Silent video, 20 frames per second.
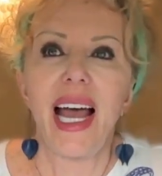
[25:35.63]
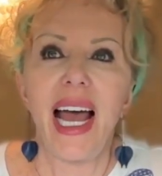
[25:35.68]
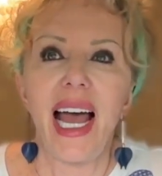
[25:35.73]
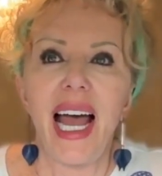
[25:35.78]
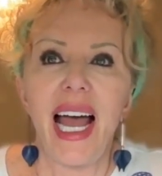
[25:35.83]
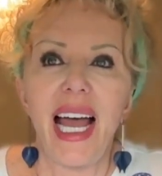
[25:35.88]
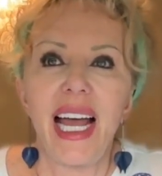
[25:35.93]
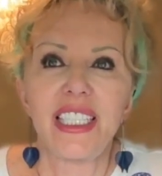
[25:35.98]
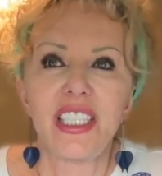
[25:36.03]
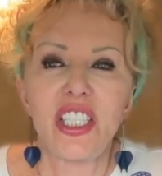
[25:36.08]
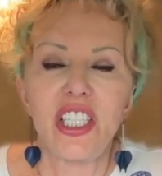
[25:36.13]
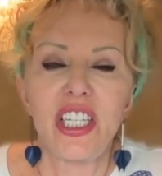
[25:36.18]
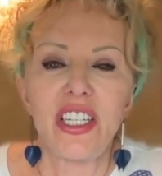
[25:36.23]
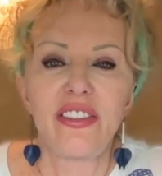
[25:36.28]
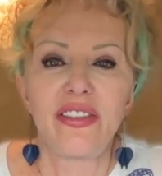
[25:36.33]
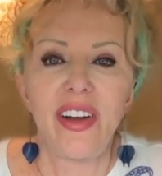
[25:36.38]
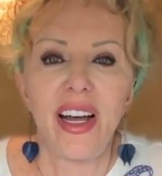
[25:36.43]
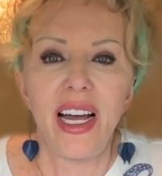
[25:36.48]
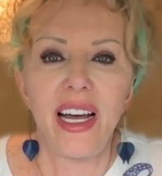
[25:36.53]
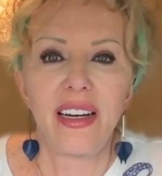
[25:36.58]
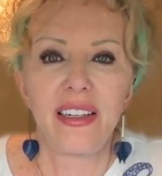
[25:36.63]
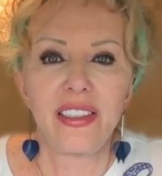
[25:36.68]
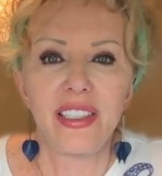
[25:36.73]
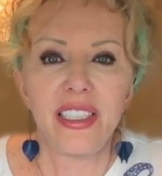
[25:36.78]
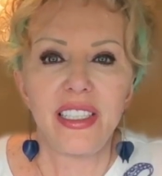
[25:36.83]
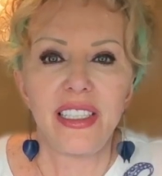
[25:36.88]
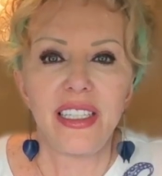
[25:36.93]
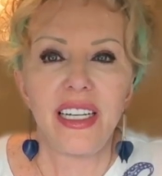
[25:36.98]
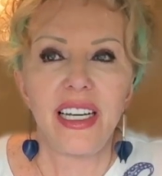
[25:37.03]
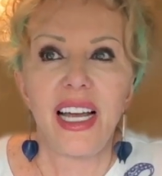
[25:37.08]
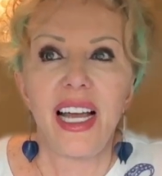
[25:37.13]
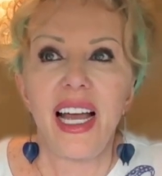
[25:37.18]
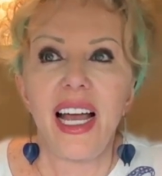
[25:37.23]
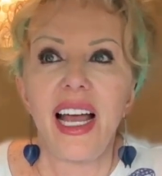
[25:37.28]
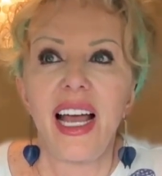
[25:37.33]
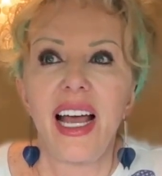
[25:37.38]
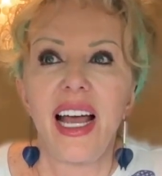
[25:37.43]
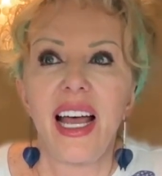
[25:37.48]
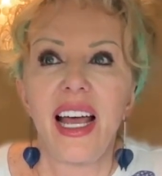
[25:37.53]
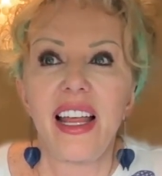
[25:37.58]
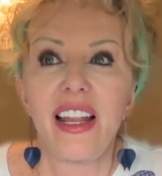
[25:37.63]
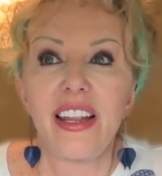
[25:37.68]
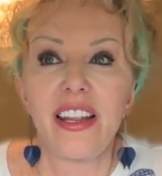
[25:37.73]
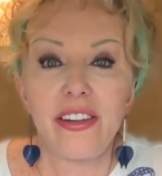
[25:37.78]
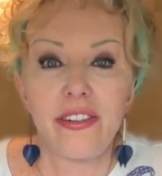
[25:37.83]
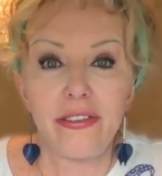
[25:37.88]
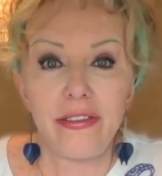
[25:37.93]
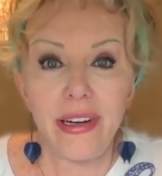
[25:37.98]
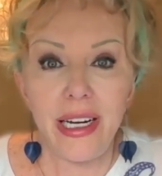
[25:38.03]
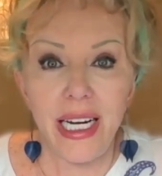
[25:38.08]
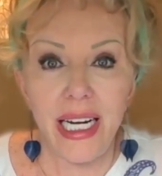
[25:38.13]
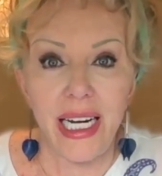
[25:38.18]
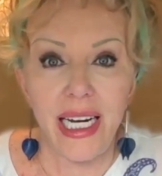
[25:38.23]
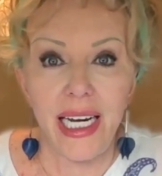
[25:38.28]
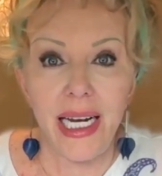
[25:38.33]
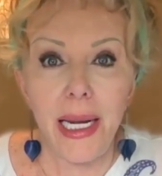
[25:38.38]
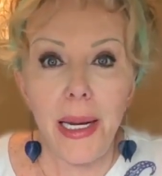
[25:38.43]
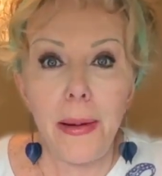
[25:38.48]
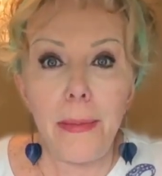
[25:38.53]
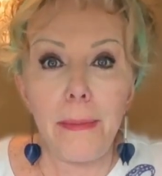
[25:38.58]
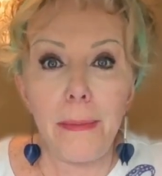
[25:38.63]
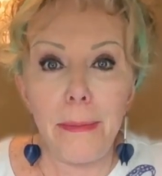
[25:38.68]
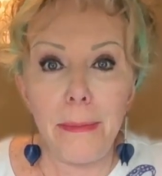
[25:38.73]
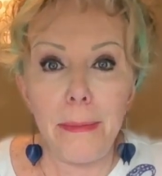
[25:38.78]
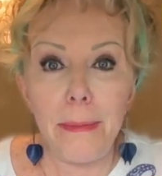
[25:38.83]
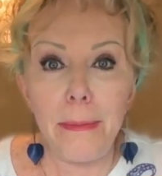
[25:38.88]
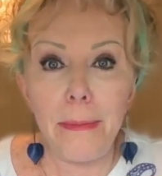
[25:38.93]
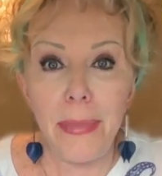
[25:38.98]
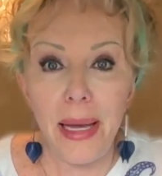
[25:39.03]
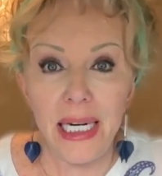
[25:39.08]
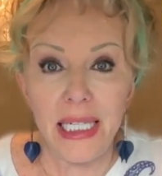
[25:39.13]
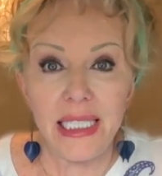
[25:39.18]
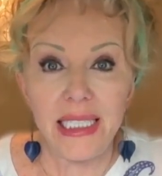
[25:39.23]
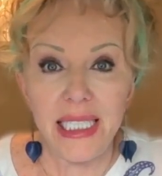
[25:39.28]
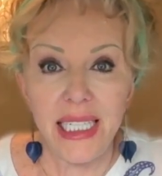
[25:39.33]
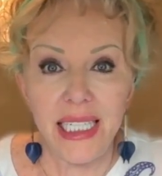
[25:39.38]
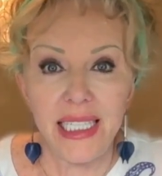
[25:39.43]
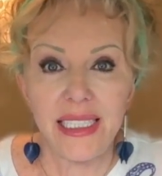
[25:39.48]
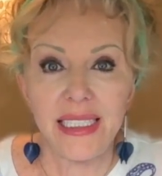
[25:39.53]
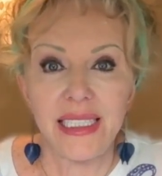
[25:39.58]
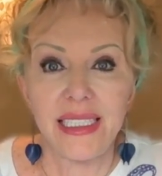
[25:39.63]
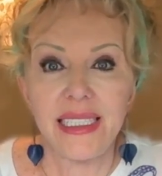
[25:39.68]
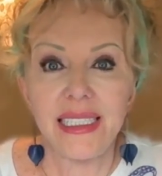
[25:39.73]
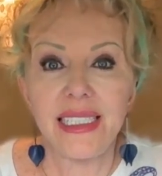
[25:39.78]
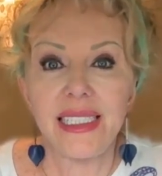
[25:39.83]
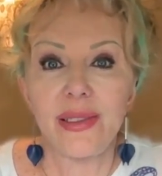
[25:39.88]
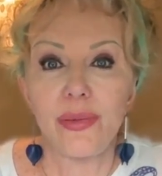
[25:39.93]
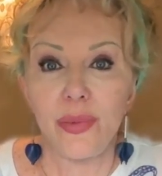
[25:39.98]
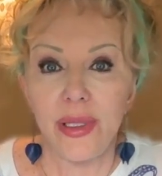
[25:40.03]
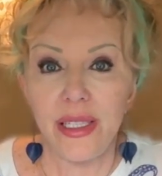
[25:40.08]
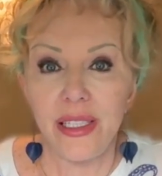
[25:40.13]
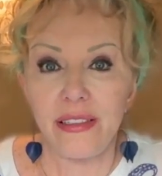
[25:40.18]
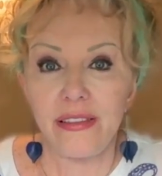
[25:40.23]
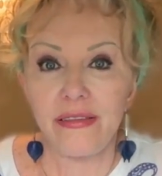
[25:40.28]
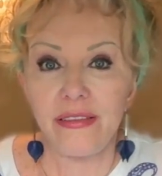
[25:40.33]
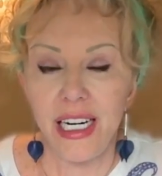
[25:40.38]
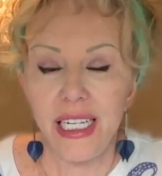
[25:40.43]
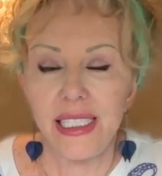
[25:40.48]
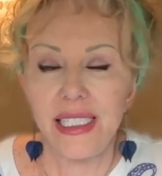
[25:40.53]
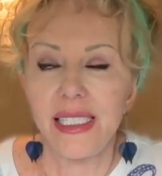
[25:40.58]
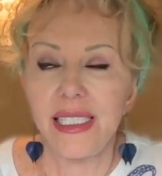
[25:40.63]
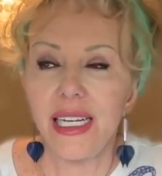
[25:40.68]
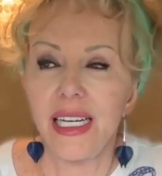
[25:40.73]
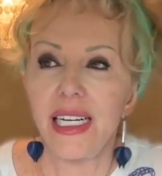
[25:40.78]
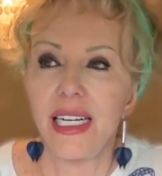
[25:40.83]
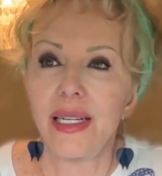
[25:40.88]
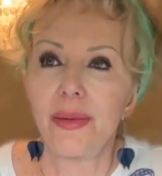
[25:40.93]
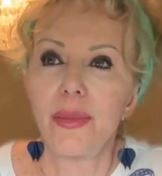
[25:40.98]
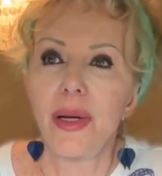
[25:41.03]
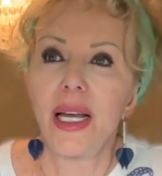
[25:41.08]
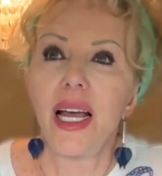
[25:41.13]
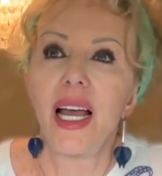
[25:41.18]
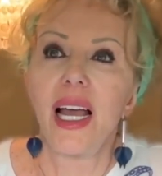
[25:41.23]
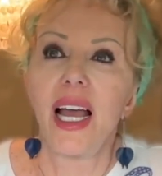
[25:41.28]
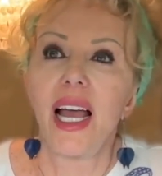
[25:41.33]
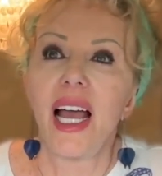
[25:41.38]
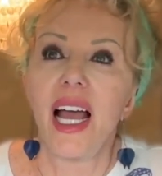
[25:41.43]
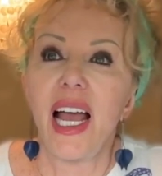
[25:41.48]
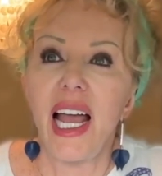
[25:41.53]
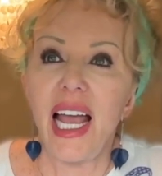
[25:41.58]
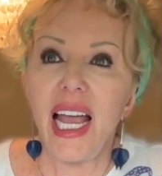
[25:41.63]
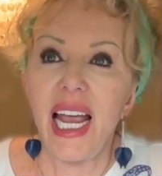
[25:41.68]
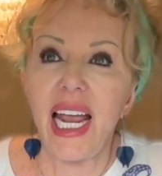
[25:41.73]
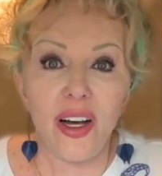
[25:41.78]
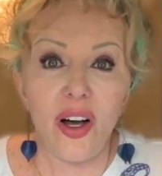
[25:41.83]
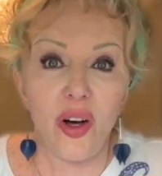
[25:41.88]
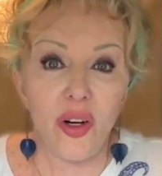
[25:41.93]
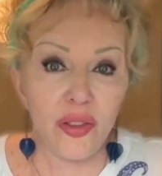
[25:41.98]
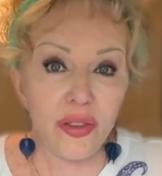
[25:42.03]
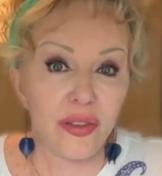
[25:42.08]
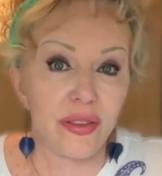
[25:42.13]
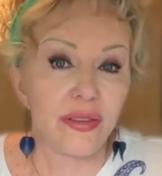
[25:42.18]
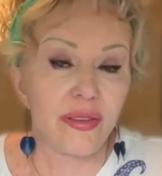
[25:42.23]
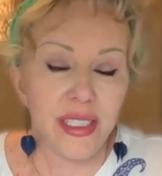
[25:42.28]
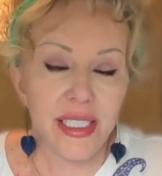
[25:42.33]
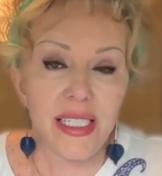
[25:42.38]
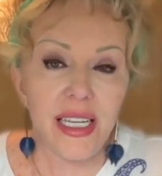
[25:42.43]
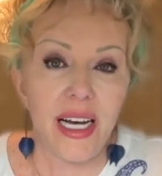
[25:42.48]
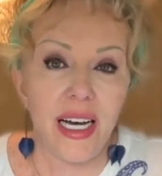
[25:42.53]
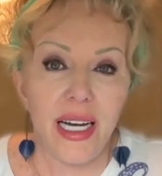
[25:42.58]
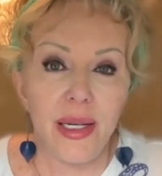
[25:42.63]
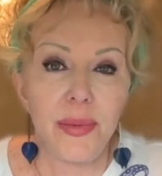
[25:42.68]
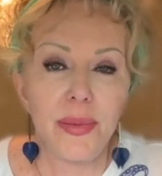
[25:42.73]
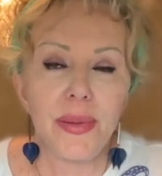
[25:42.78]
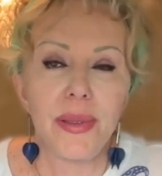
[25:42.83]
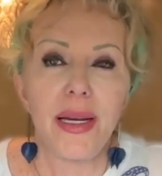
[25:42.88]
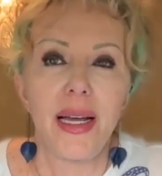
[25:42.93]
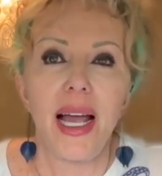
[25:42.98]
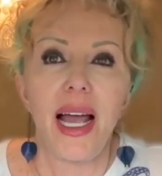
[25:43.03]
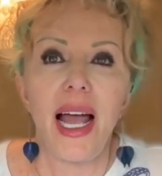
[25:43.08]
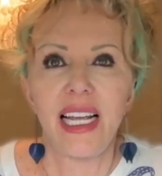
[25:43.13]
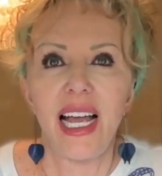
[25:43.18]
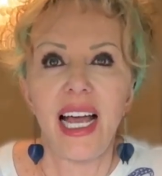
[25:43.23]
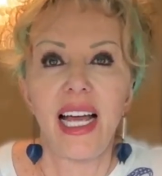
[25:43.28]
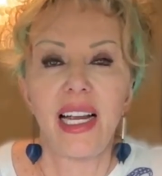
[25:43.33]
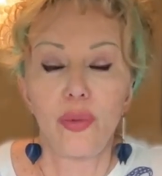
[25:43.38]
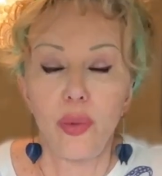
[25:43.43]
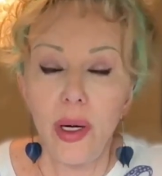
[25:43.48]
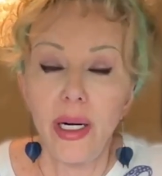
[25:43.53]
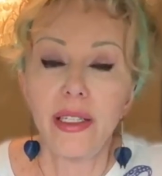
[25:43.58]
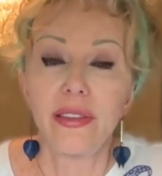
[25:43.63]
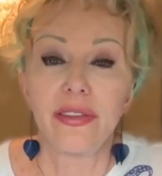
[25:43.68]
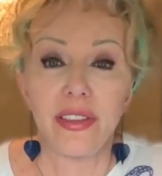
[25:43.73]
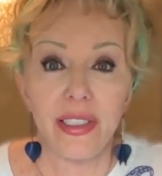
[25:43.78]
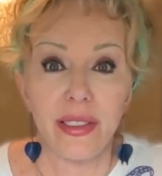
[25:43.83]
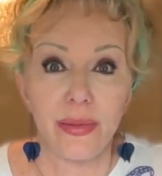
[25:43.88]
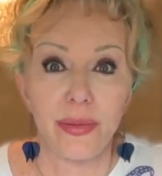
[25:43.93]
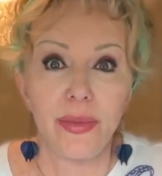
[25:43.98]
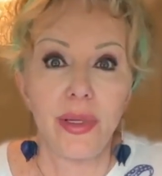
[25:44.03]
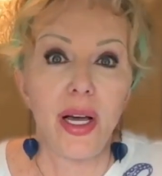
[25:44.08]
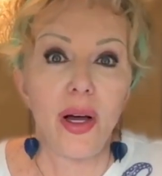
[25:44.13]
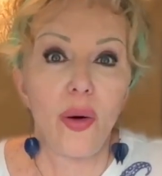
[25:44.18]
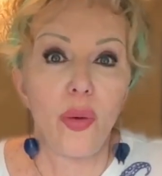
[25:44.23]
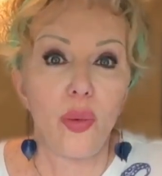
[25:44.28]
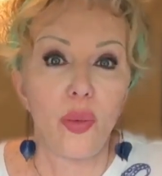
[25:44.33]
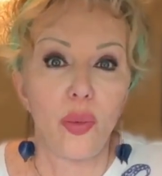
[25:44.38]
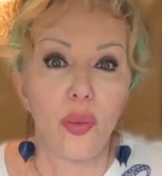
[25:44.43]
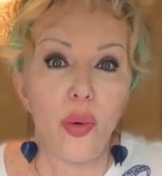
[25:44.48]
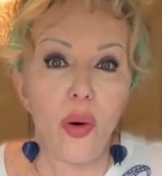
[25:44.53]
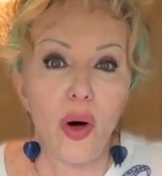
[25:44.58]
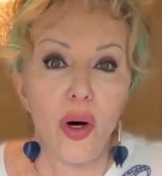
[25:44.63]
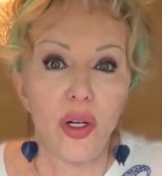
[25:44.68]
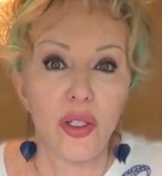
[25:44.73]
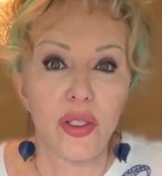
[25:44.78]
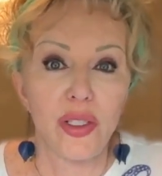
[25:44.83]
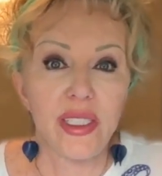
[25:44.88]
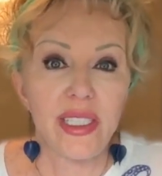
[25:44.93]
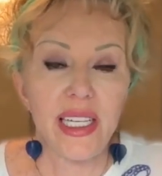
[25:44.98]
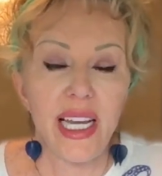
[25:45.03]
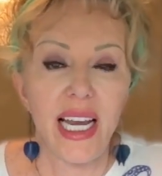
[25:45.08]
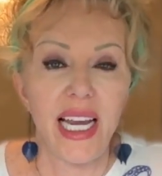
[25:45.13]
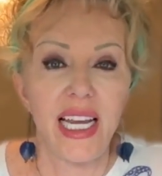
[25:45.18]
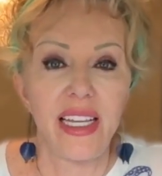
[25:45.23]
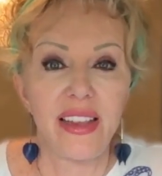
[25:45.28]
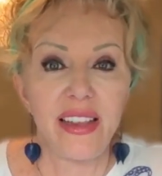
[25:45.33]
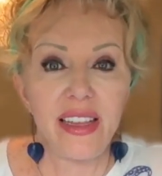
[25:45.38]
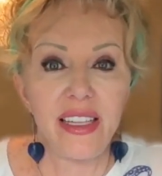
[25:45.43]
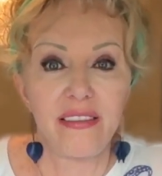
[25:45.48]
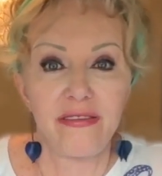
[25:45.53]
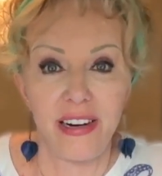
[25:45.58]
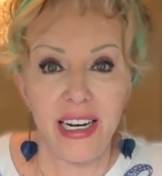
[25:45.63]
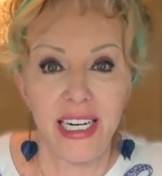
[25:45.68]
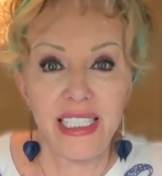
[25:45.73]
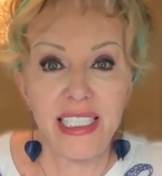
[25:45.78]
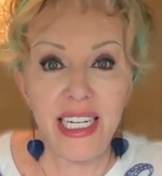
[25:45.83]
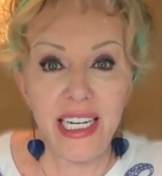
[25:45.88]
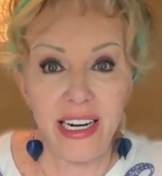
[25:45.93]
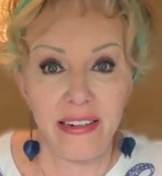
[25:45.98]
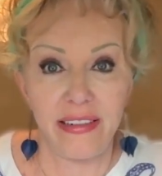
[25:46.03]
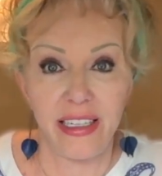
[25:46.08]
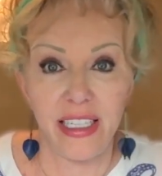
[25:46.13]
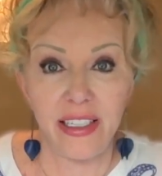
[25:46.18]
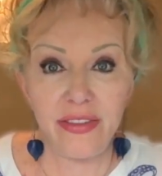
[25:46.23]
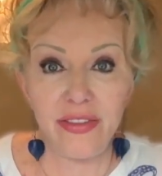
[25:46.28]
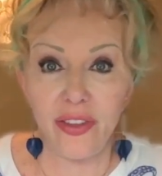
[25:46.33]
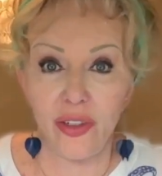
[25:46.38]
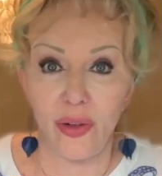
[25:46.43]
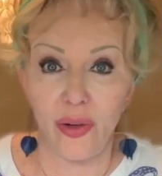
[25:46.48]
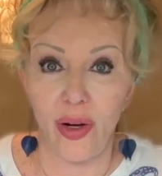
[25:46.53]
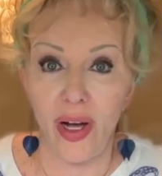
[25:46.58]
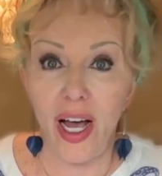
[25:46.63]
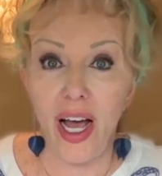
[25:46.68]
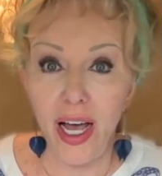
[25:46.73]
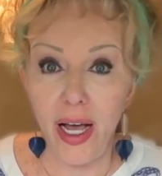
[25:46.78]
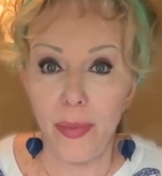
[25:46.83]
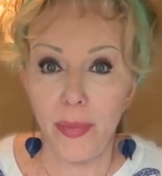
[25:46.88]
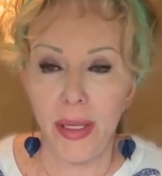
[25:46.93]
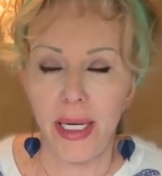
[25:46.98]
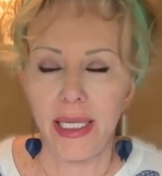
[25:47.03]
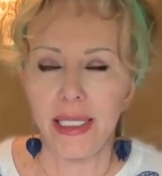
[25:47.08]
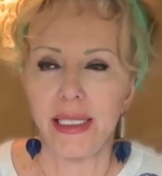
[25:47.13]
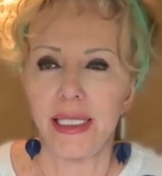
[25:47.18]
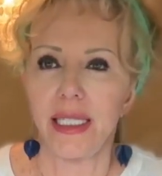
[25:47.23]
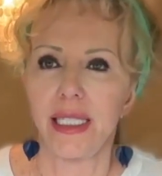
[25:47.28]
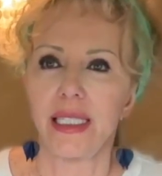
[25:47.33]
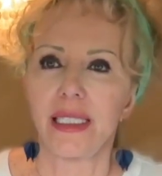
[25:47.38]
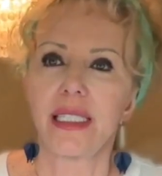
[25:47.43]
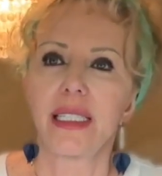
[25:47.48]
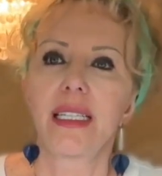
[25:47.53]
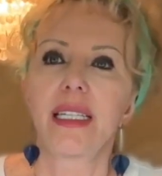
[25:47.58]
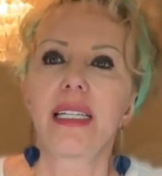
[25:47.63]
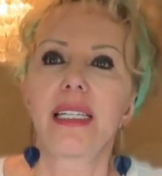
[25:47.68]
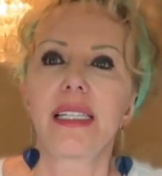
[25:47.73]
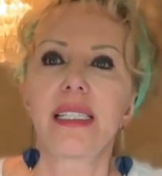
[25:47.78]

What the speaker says: And she found 3 Benedicts with the right surname on Skype, and one of them was in the right area for her Benedict.